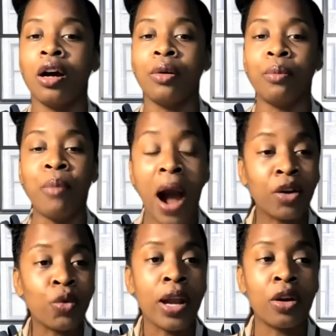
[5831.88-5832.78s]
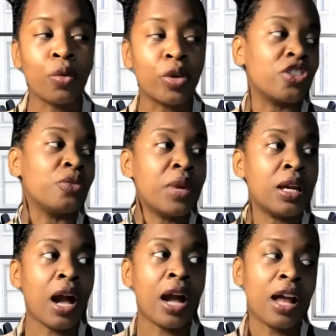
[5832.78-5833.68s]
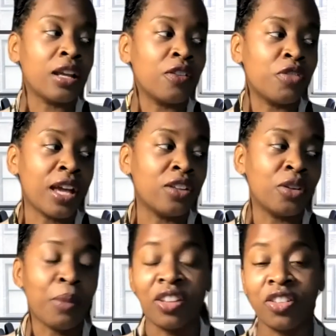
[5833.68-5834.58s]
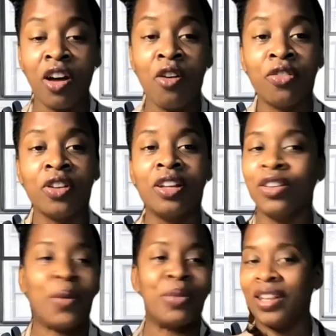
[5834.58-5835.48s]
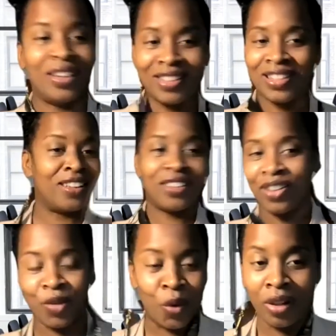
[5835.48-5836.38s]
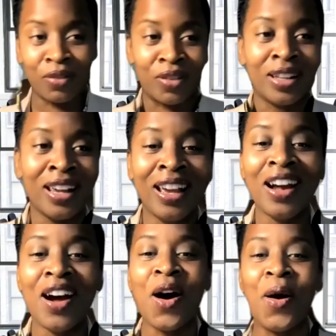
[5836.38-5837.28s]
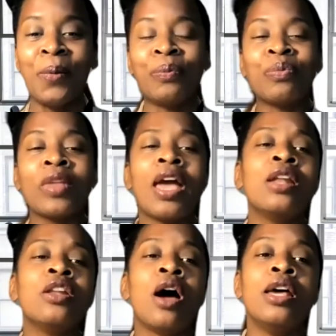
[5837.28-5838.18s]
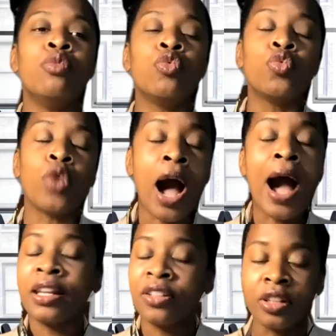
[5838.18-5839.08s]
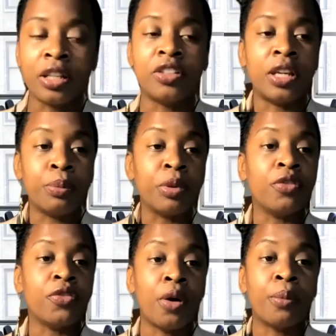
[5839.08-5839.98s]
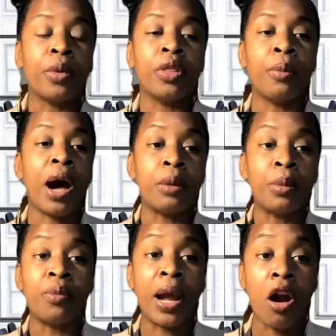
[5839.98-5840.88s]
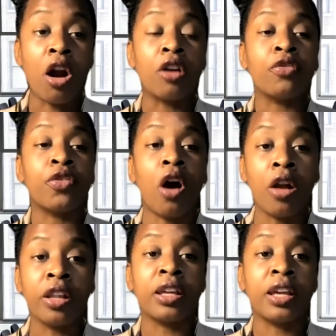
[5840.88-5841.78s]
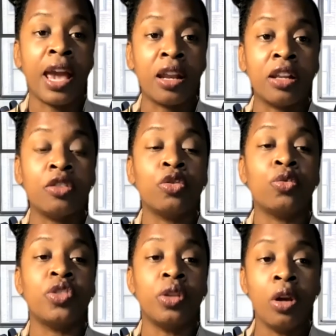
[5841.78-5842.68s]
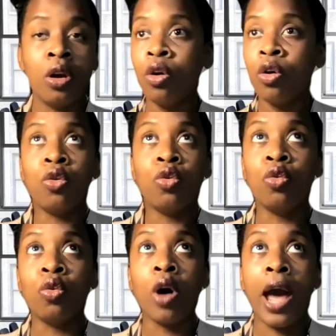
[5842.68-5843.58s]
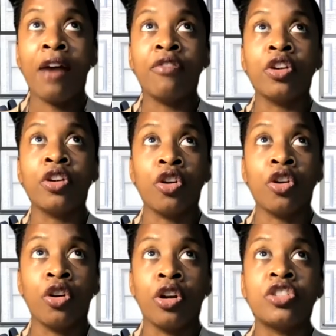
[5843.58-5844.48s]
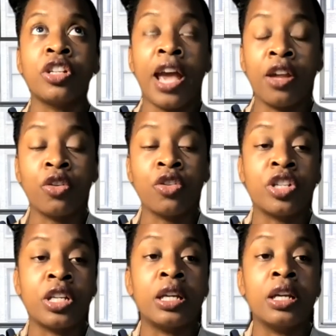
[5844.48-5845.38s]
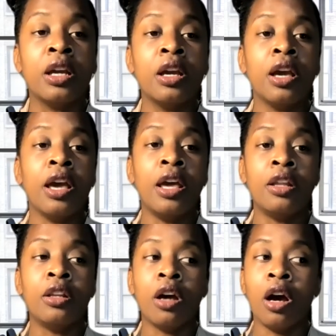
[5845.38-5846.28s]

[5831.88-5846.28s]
moderator, which is me. I gotta give thanks to myself. No, I'm kidding, that's irrelevant. And honestly, deeply from the bottom of my heart, for all of the candidates who have the courage and energy and